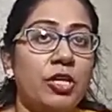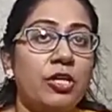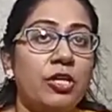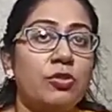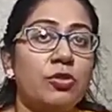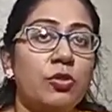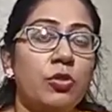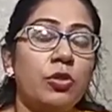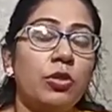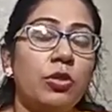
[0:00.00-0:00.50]

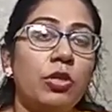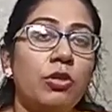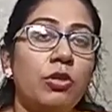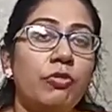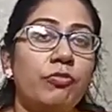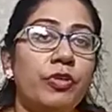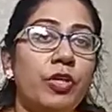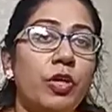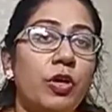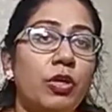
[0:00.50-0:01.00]
So
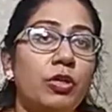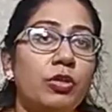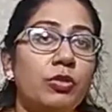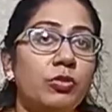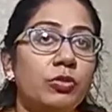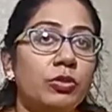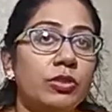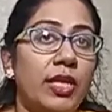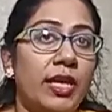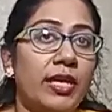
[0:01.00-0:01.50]
we all
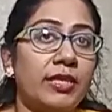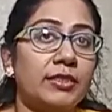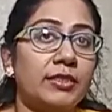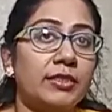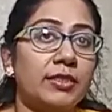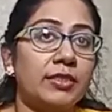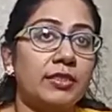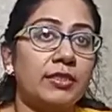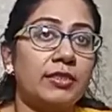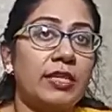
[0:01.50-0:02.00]
know that
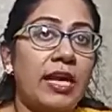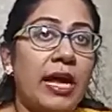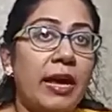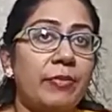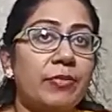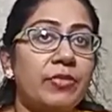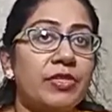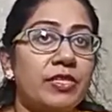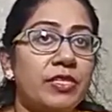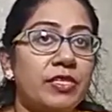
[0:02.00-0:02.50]

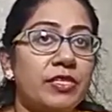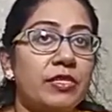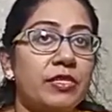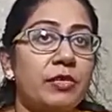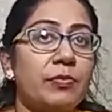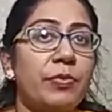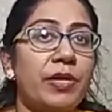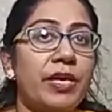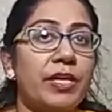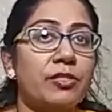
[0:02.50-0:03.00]
grammar is the
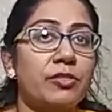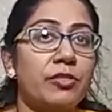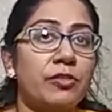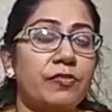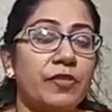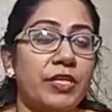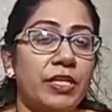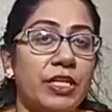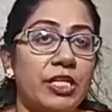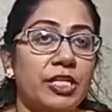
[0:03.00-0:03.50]
base of
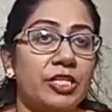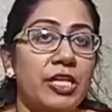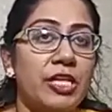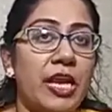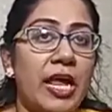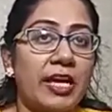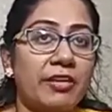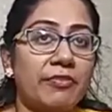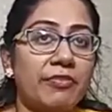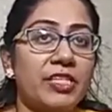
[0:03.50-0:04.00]
English
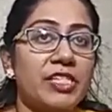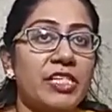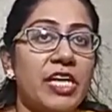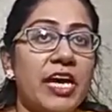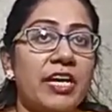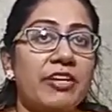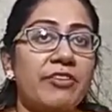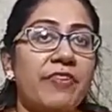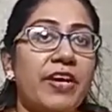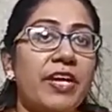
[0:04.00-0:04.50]
language,
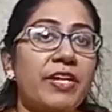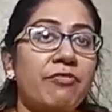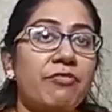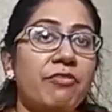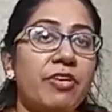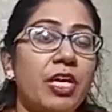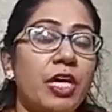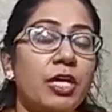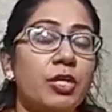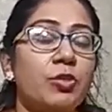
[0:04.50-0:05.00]
and when
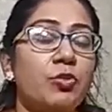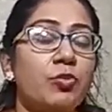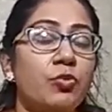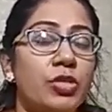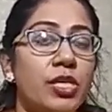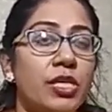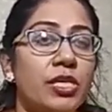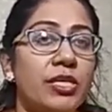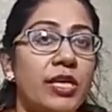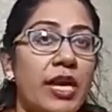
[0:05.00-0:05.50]
we are
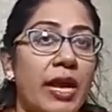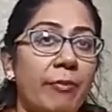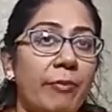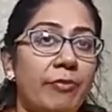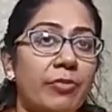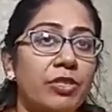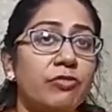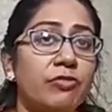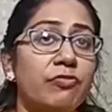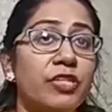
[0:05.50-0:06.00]
using
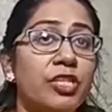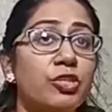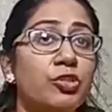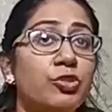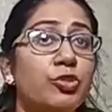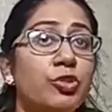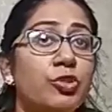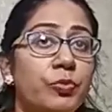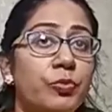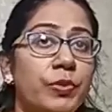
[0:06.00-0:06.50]
grammar, we
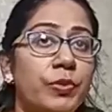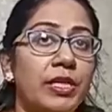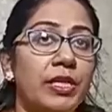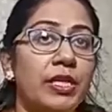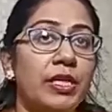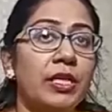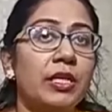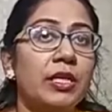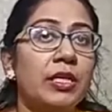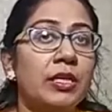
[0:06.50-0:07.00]
should
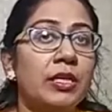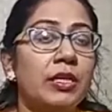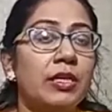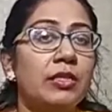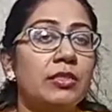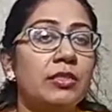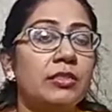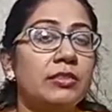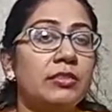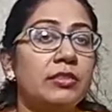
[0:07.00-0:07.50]
be
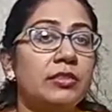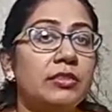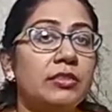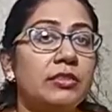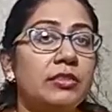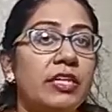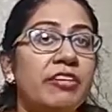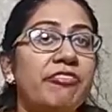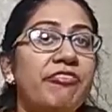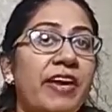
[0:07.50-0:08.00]

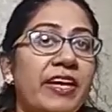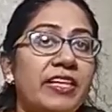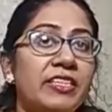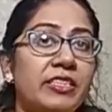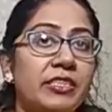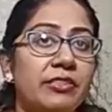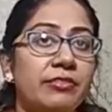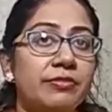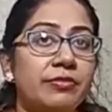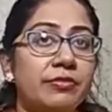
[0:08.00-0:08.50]

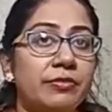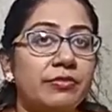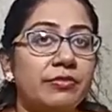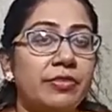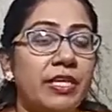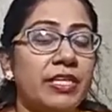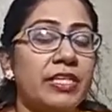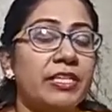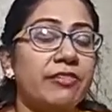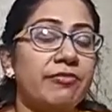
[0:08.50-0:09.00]

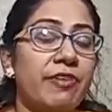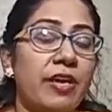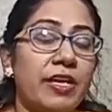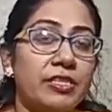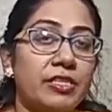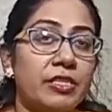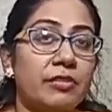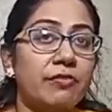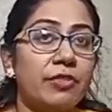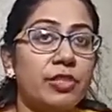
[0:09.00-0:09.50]
very
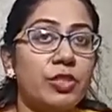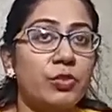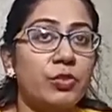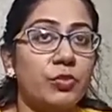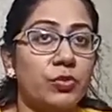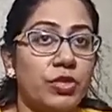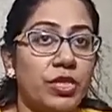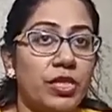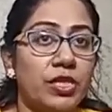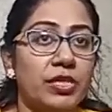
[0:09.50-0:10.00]
effective in
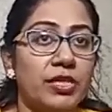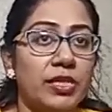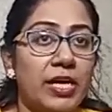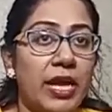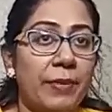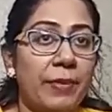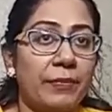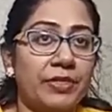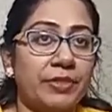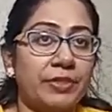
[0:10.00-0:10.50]
using
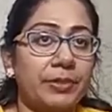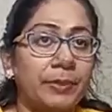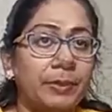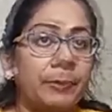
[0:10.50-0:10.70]
grammar.